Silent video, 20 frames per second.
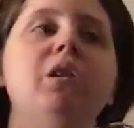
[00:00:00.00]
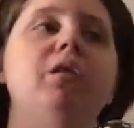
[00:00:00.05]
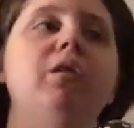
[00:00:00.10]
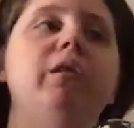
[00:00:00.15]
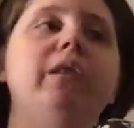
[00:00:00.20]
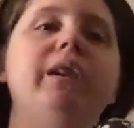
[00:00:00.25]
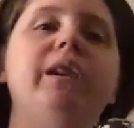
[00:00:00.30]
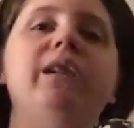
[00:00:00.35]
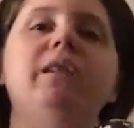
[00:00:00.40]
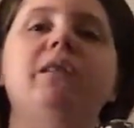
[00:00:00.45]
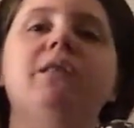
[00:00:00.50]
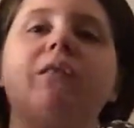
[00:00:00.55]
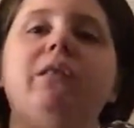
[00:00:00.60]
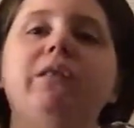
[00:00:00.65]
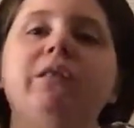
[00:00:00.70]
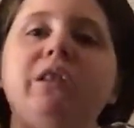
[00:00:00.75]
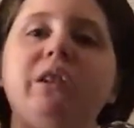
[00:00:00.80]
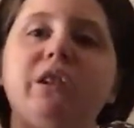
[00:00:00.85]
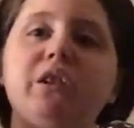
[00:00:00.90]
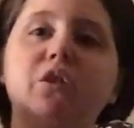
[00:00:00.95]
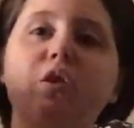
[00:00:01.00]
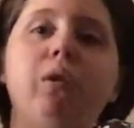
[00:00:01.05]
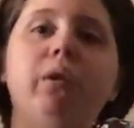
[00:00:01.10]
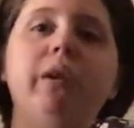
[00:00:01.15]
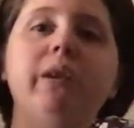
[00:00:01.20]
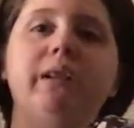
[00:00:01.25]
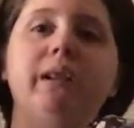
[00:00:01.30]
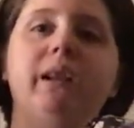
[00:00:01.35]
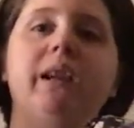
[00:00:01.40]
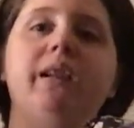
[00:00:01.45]
Or he throws his
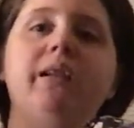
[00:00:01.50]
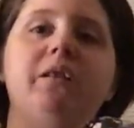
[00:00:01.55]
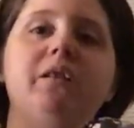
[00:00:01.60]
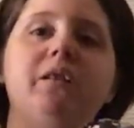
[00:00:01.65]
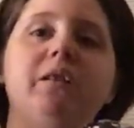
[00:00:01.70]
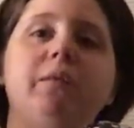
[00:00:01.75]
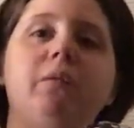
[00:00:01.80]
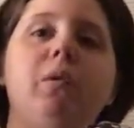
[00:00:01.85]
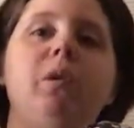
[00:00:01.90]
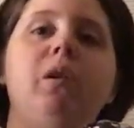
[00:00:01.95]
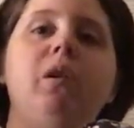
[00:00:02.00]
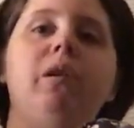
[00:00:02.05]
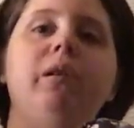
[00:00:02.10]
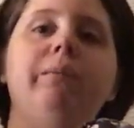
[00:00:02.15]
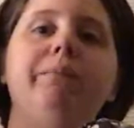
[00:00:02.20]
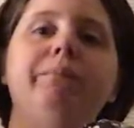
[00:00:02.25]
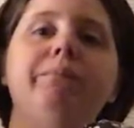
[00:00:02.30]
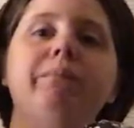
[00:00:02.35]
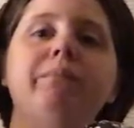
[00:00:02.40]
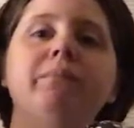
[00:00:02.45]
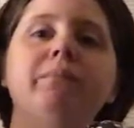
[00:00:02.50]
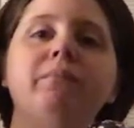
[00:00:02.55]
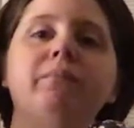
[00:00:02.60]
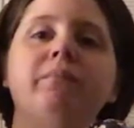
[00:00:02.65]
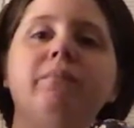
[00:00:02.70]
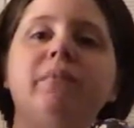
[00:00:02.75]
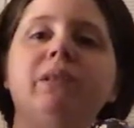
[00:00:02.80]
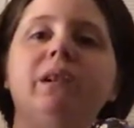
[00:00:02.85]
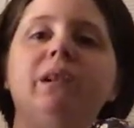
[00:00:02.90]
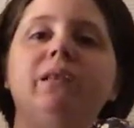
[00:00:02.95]
toys against the wall.
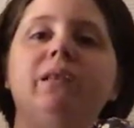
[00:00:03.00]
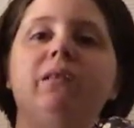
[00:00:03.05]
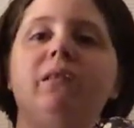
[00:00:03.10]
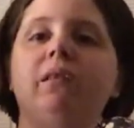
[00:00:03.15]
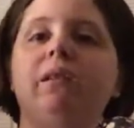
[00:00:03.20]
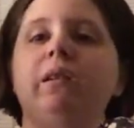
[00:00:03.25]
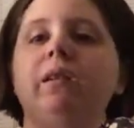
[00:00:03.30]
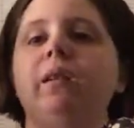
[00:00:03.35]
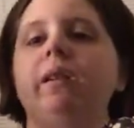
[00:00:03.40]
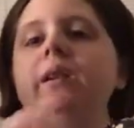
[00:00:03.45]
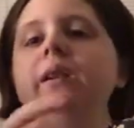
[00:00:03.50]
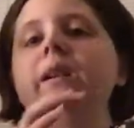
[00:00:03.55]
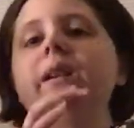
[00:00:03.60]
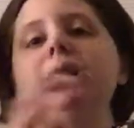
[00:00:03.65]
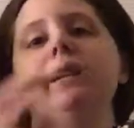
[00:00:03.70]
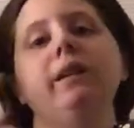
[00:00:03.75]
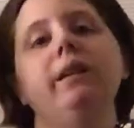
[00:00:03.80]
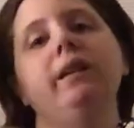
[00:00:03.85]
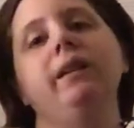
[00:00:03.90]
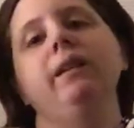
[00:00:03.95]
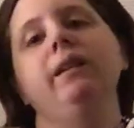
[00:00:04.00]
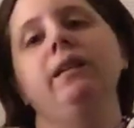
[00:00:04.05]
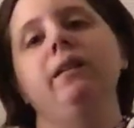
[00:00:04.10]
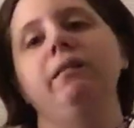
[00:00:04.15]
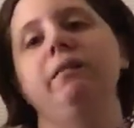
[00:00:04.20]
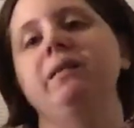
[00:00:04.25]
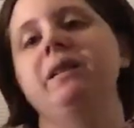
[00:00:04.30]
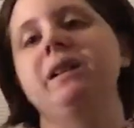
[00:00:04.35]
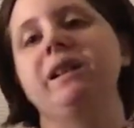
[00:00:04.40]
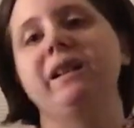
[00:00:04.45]
Or, you,
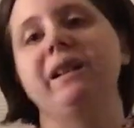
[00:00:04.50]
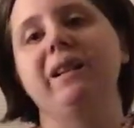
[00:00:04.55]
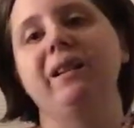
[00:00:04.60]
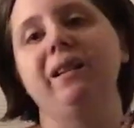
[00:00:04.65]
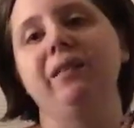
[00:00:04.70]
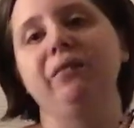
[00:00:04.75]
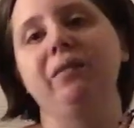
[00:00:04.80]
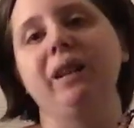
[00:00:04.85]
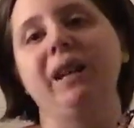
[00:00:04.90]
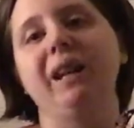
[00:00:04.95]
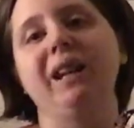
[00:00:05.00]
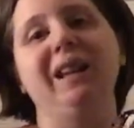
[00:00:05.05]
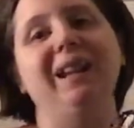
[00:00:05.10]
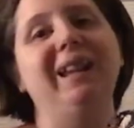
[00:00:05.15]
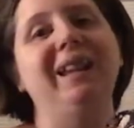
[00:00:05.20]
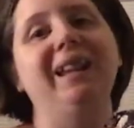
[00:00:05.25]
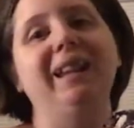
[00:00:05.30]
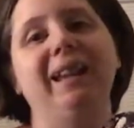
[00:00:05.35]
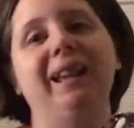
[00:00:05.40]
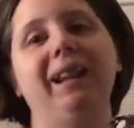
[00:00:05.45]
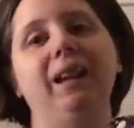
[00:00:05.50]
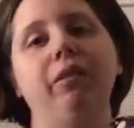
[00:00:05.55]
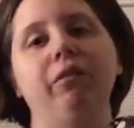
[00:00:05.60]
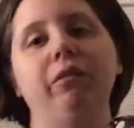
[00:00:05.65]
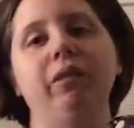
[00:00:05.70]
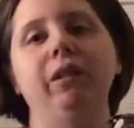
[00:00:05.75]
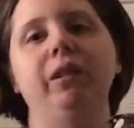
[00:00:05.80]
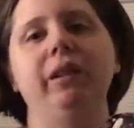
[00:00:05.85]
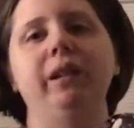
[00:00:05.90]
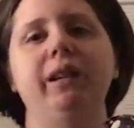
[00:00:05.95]
know, it's stuff that he can't
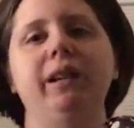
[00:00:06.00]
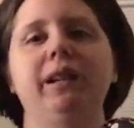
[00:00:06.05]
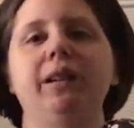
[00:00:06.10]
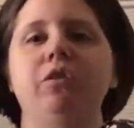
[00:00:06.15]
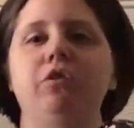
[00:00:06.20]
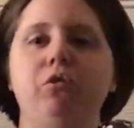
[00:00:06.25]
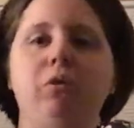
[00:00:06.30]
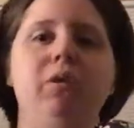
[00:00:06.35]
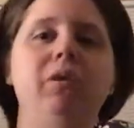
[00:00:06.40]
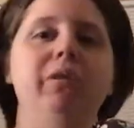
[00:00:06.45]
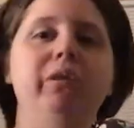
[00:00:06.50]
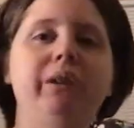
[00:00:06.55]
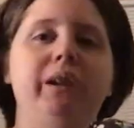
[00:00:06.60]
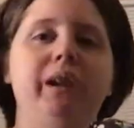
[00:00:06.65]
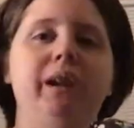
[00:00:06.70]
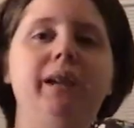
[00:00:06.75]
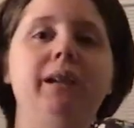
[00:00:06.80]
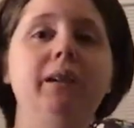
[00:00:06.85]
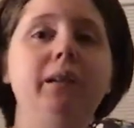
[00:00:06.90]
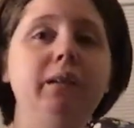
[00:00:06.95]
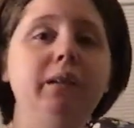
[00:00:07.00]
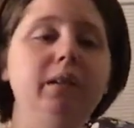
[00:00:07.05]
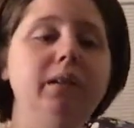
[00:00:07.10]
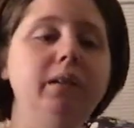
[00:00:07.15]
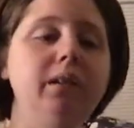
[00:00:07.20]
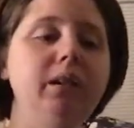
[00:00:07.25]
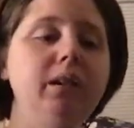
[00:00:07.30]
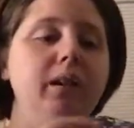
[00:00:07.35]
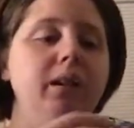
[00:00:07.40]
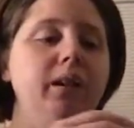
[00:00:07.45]
really control yet.
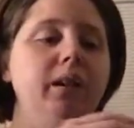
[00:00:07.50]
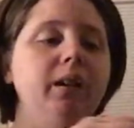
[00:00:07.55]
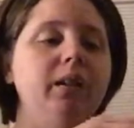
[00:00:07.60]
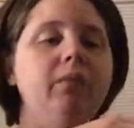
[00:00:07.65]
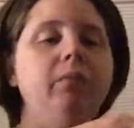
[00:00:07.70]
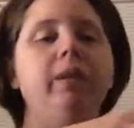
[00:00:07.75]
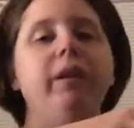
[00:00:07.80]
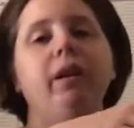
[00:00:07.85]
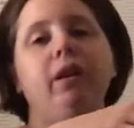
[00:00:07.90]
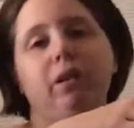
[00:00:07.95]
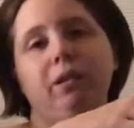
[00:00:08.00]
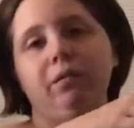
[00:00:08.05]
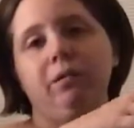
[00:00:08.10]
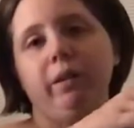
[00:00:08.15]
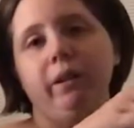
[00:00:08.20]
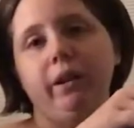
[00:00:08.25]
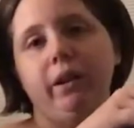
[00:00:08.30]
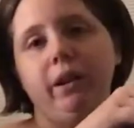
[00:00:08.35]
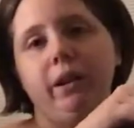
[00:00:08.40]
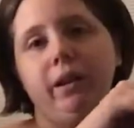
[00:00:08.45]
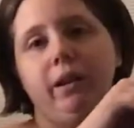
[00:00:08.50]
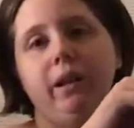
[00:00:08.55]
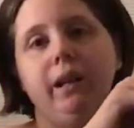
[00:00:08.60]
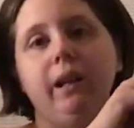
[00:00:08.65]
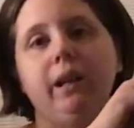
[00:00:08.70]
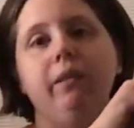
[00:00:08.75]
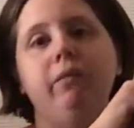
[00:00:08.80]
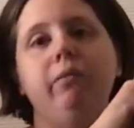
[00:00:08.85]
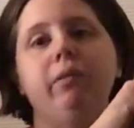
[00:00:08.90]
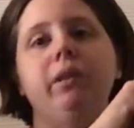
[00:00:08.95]
We are working on
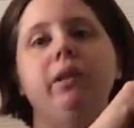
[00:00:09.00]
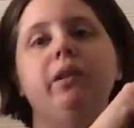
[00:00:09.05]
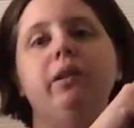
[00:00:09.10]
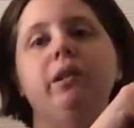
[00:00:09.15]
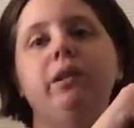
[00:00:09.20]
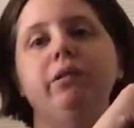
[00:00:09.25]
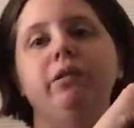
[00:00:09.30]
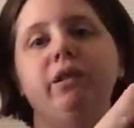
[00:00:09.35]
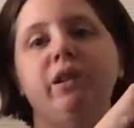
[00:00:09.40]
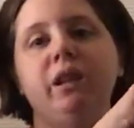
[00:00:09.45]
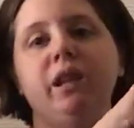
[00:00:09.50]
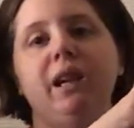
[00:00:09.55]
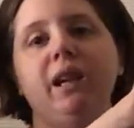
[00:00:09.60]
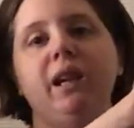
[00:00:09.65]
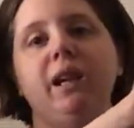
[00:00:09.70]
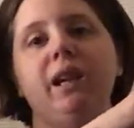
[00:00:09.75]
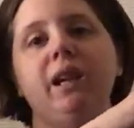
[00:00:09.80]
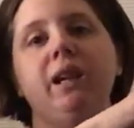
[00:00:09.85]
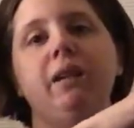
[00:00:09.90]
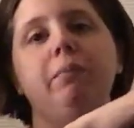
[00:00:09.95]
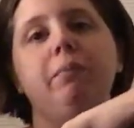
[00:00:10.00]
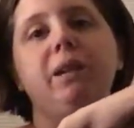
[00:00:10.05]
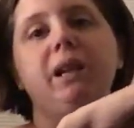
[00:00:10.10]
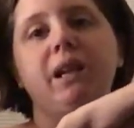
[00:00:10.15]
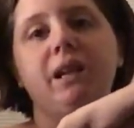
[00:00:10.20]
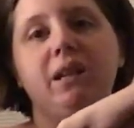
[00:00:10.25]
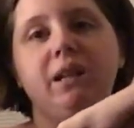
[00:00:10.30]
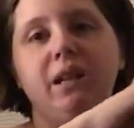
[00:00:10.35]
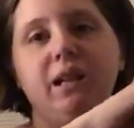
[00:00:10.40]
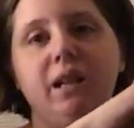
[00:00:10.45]
it with OT,
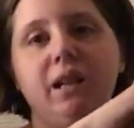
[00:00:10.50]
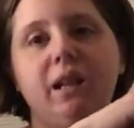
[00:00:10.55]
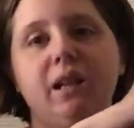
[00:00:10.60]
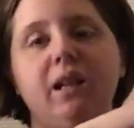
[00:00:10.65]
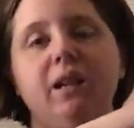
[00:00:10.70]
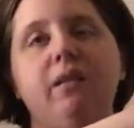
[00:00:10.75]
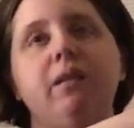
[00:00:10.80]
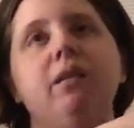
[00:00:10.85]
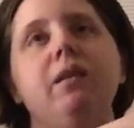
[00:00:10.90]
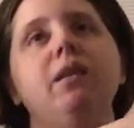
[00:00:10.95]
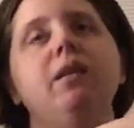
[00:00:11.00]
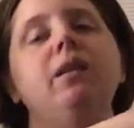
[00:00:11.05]
PT.